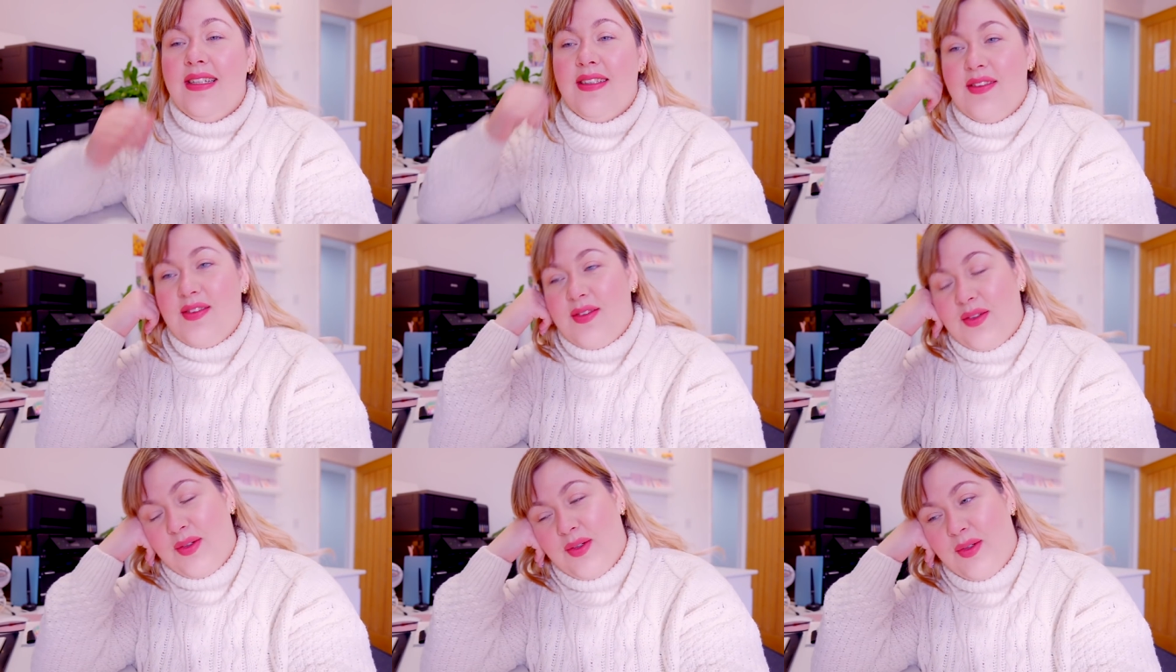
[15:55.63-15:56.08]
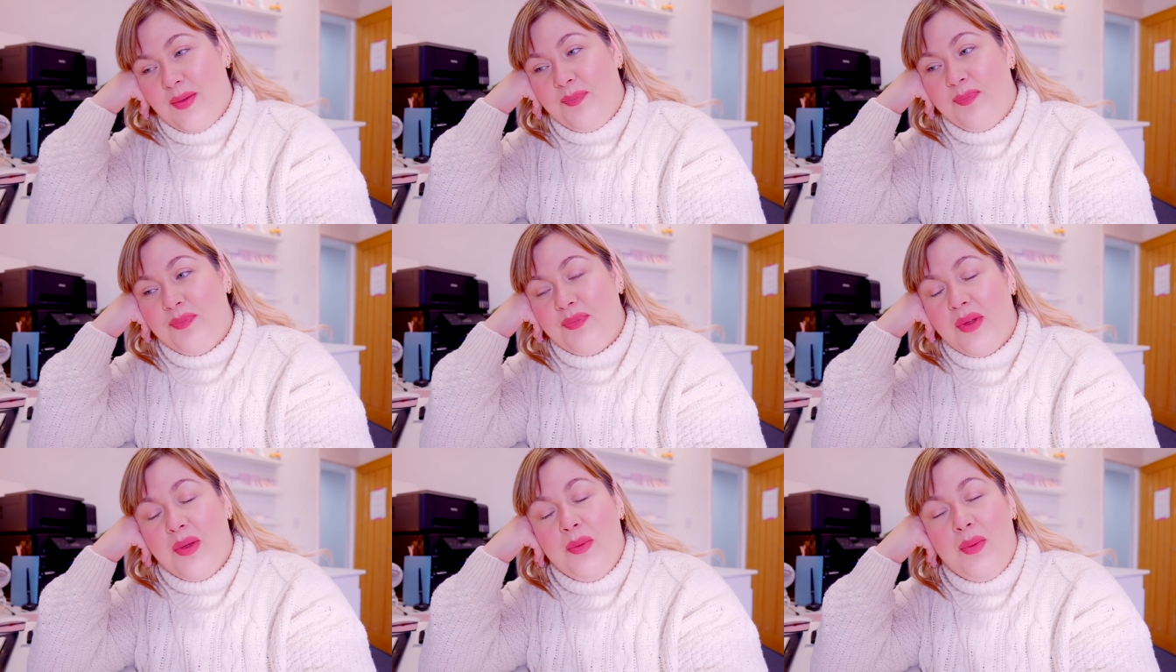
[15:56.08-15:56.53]

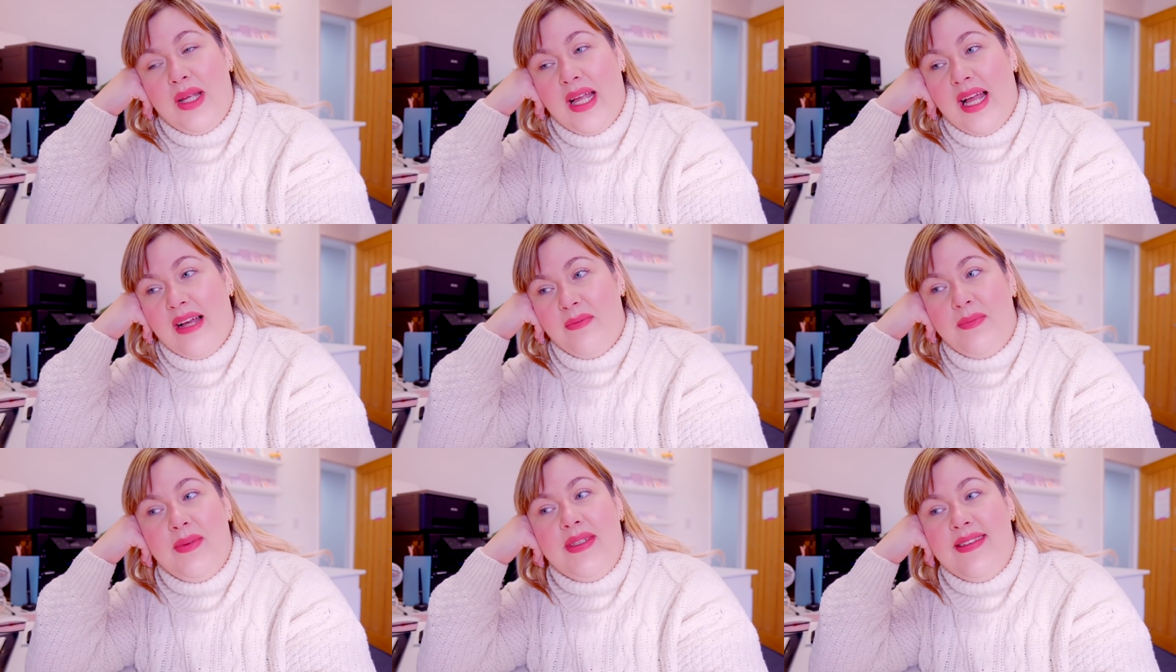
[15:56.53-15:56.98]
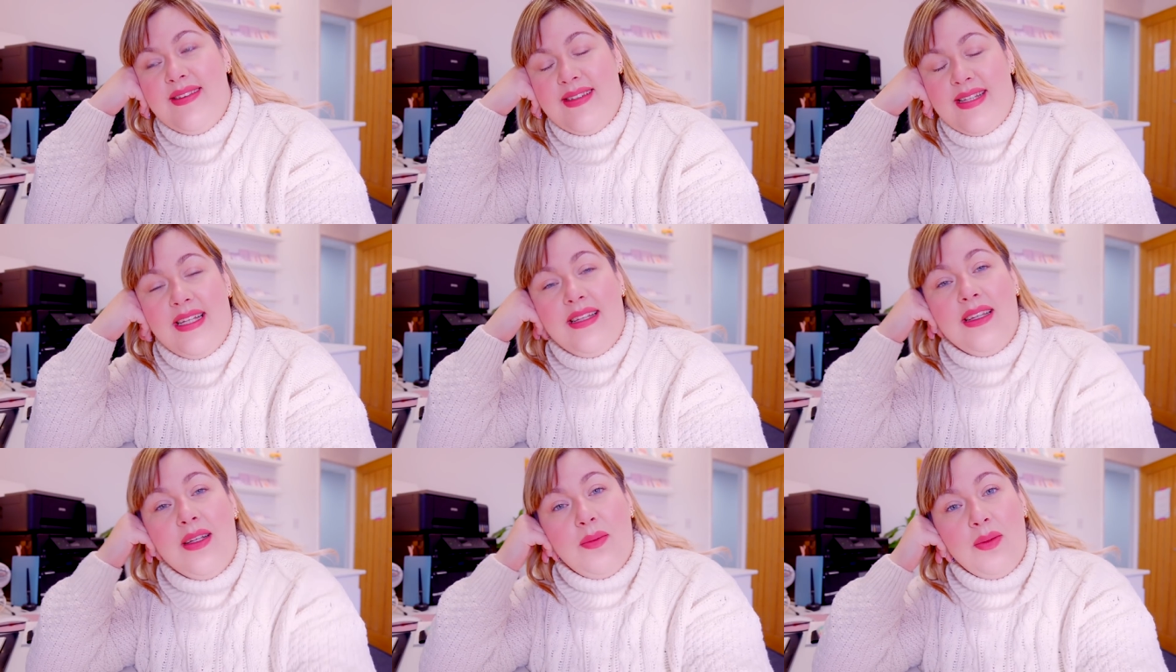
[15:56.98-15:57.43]
so we have been
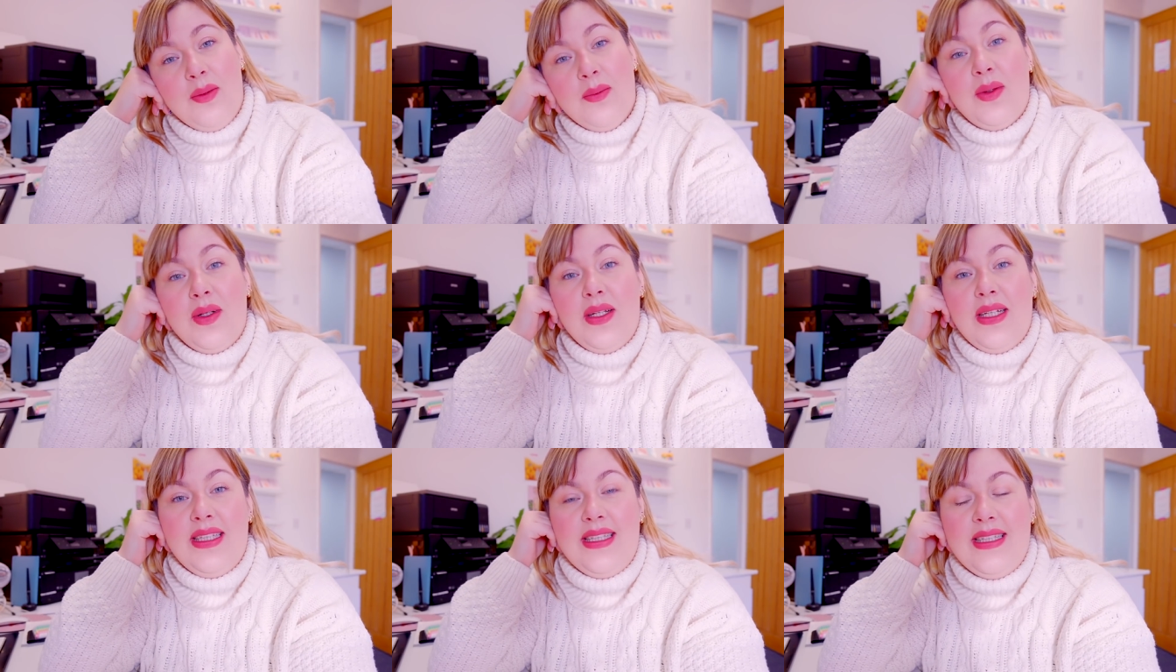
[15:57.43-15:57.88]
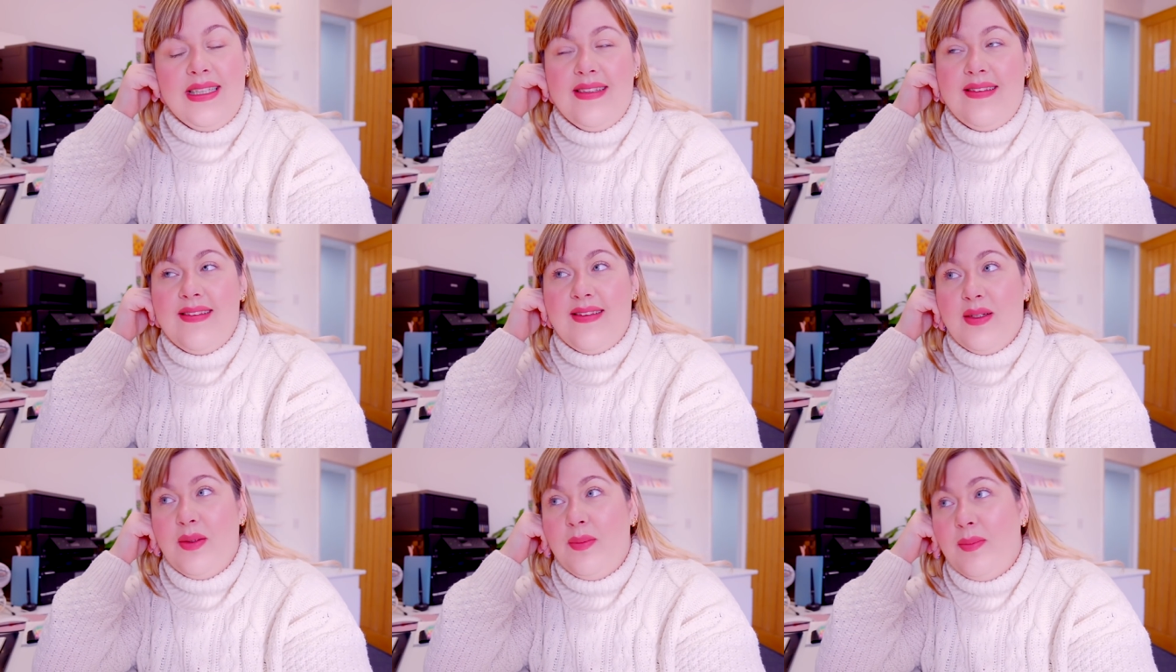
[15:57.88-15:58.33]
saying that we wanted
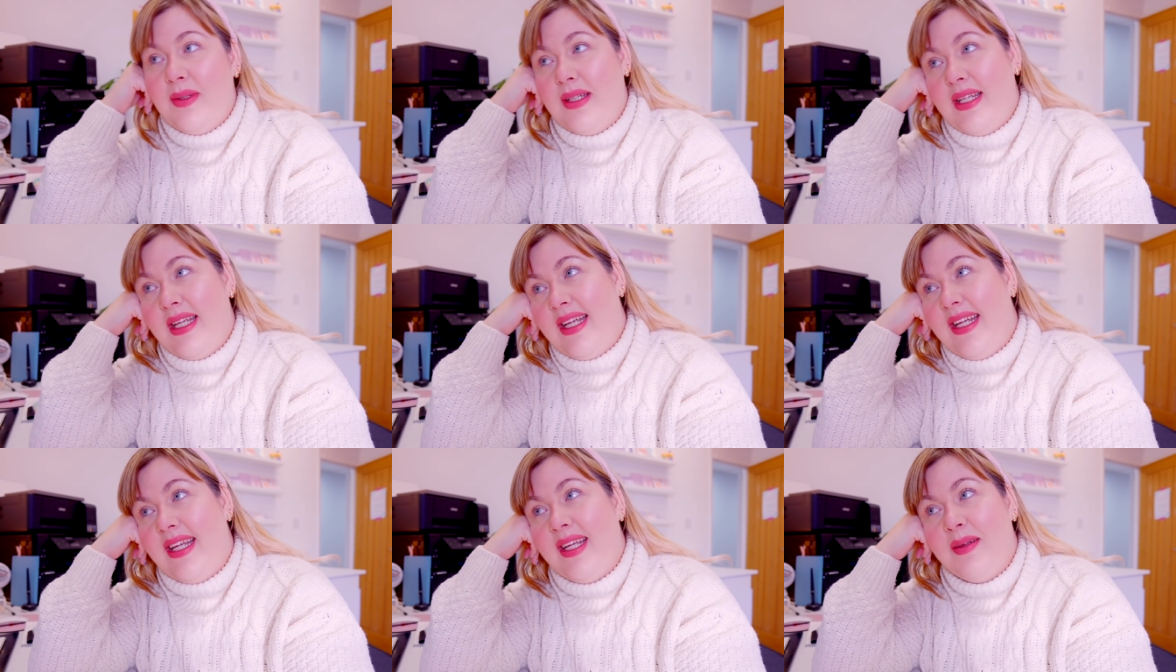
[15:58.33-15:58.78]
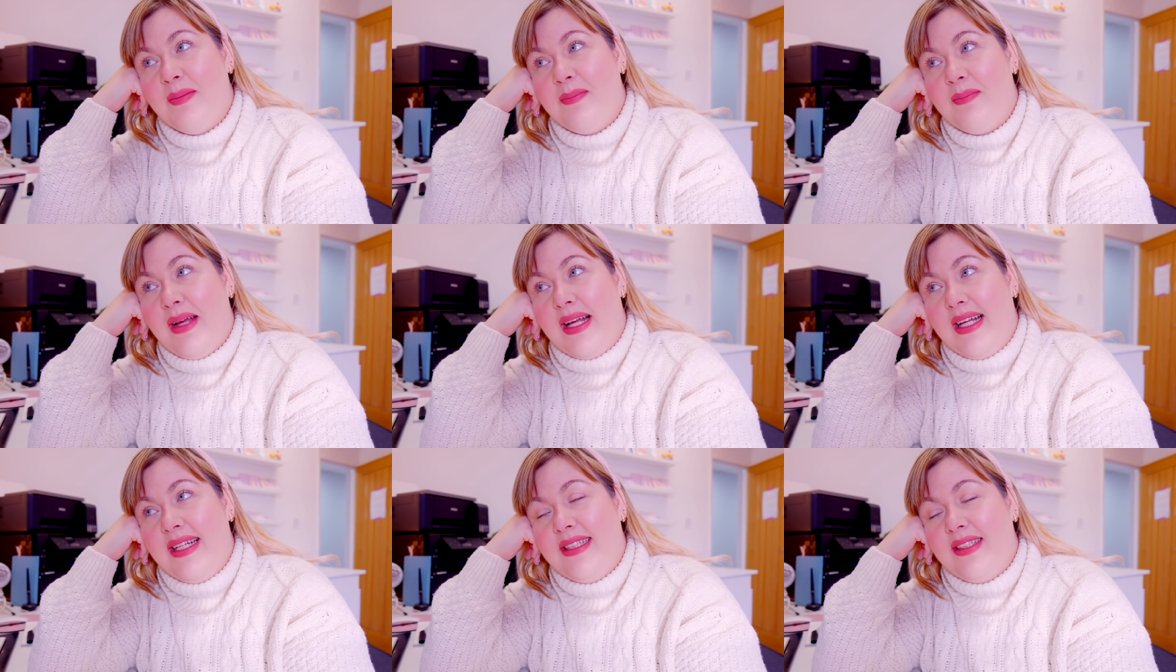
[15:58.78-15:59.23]
this Super King
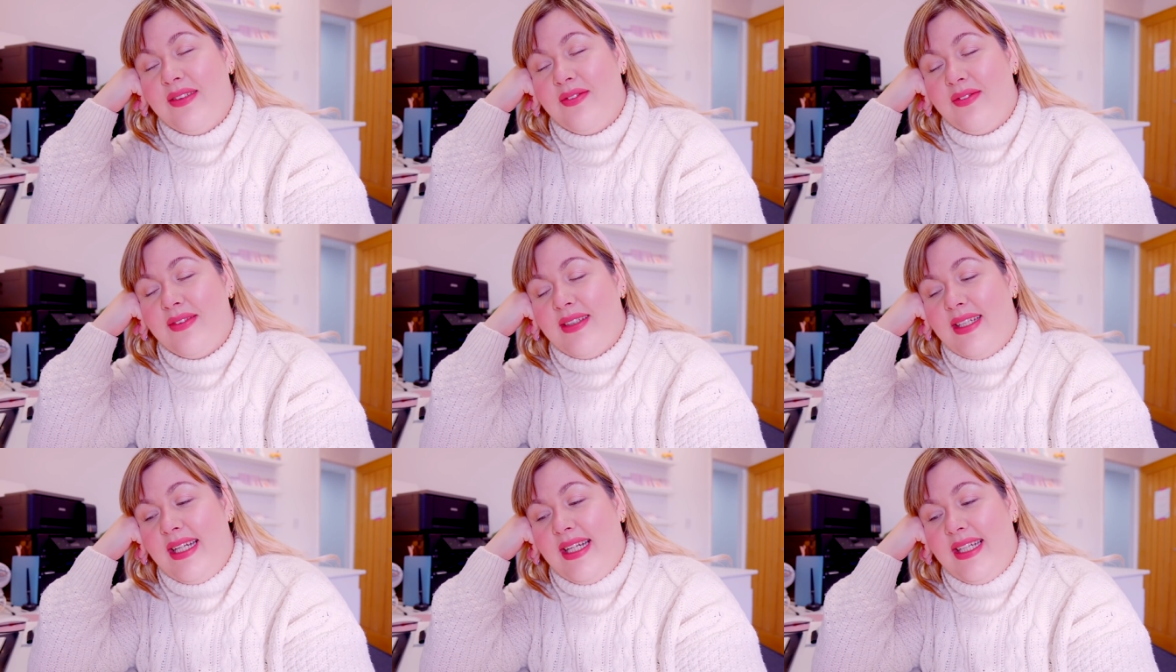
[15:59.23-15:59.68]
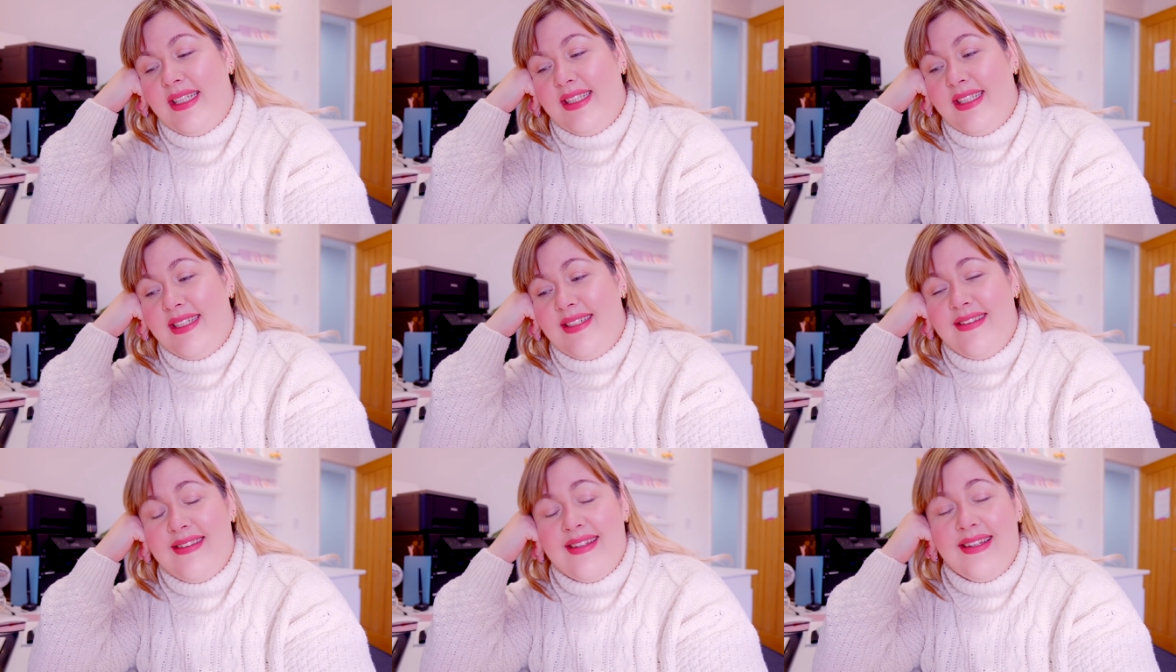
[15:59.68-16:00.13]
bed for
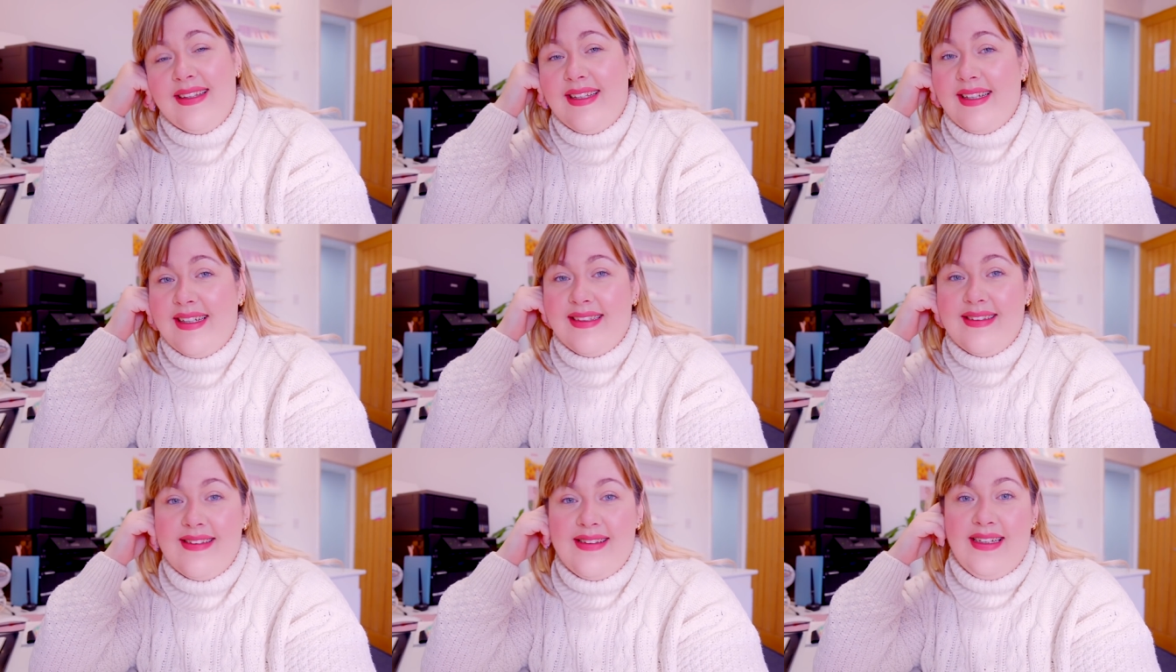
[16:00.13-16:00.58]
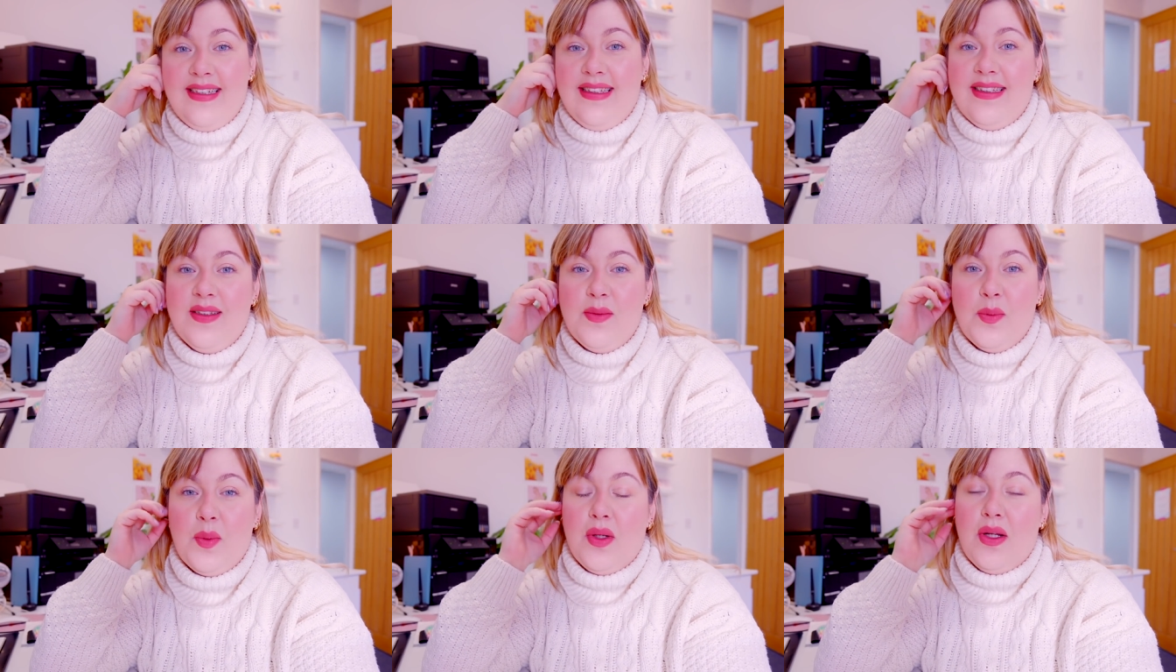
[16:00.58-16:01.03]
ages and then I seen
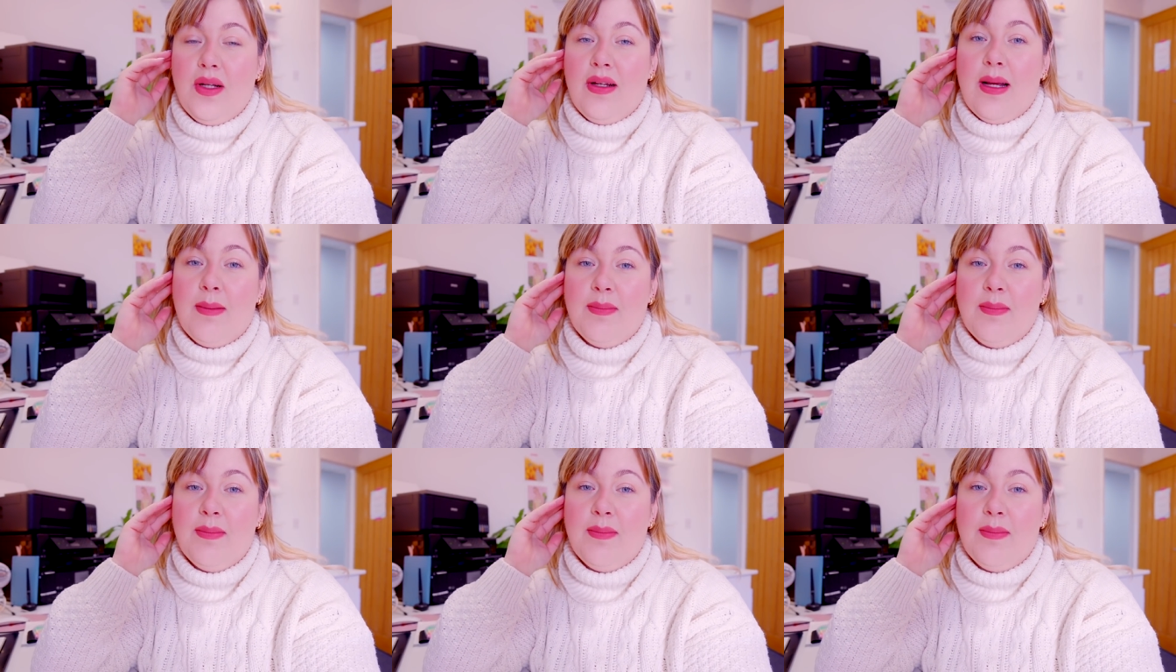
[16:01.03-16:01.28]
this one on